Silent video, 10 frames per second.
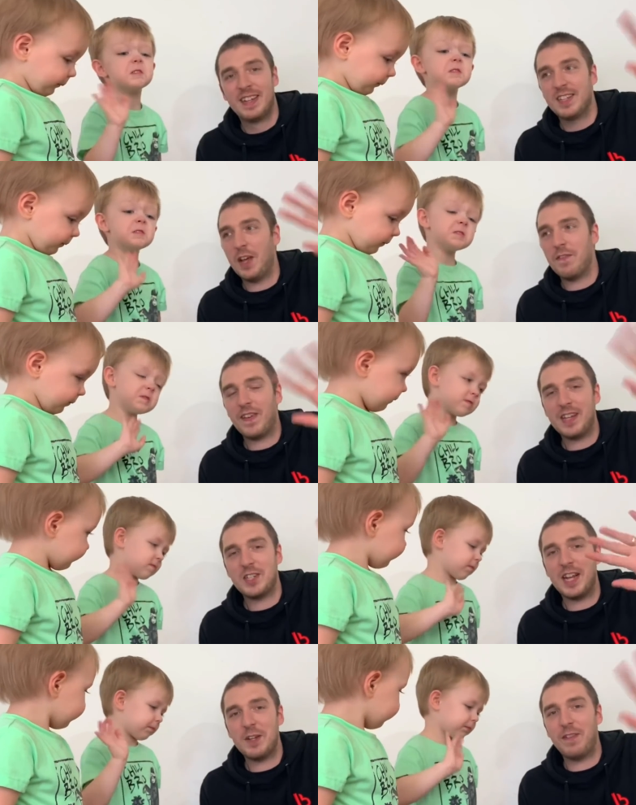Speaker 1: Don't forget to
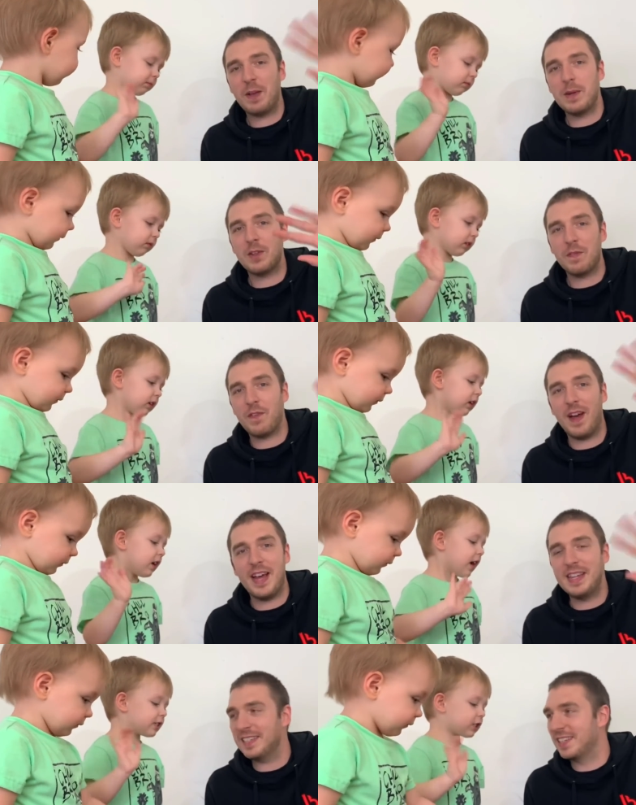share this video with your
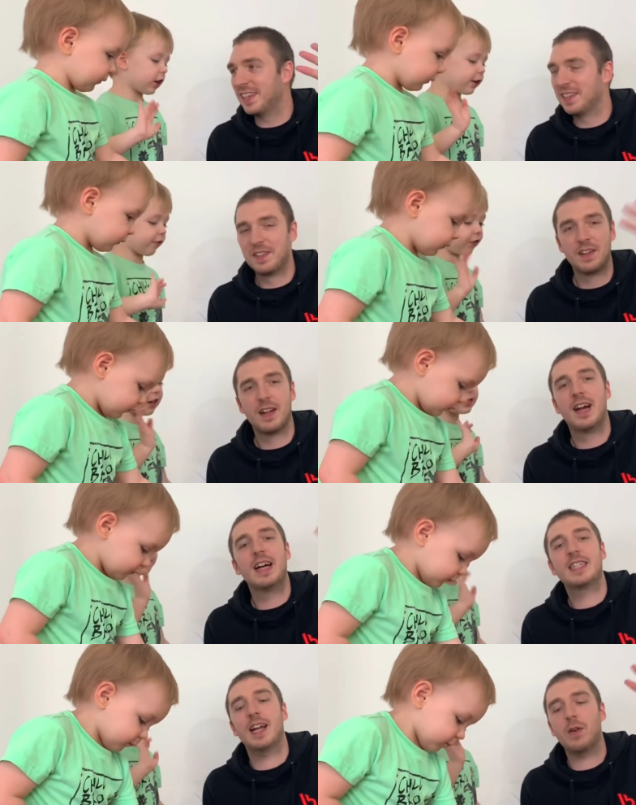friends. Tell your friends
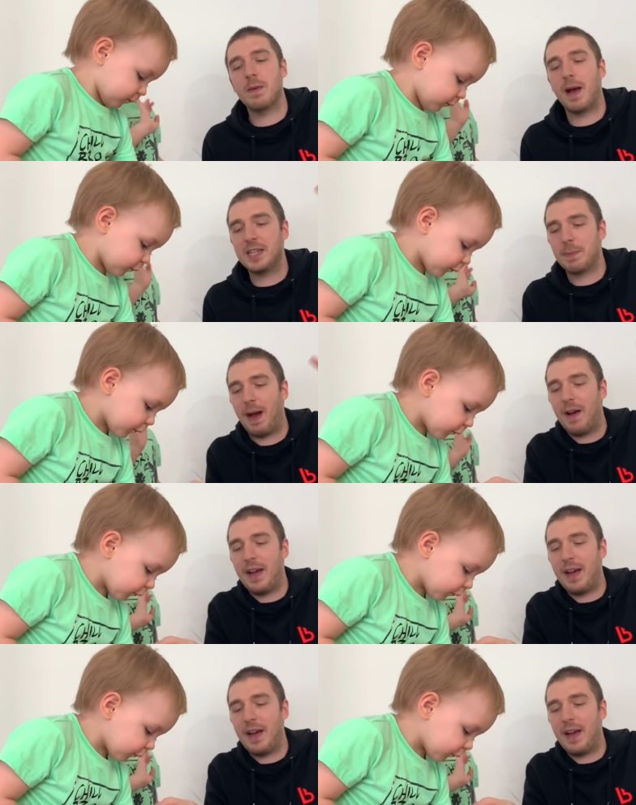and tell all your mates about